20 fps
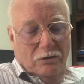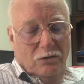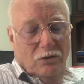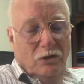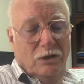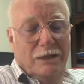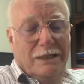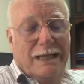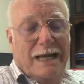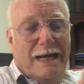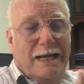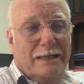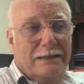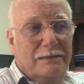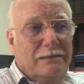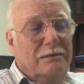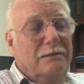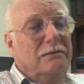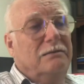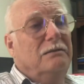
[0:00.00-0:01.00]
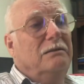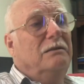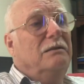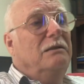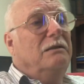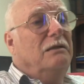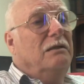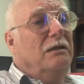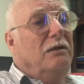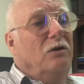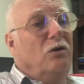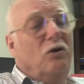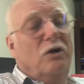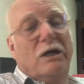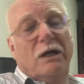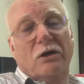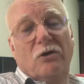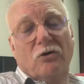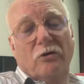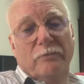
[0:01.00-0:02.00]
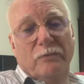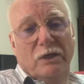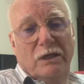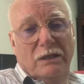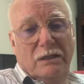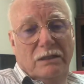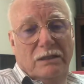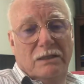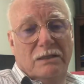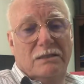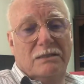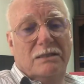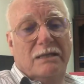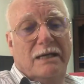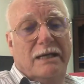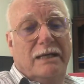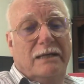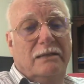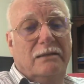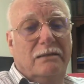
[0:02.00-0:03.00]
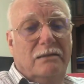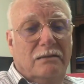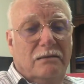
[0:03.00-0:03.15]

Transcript: contact local communities and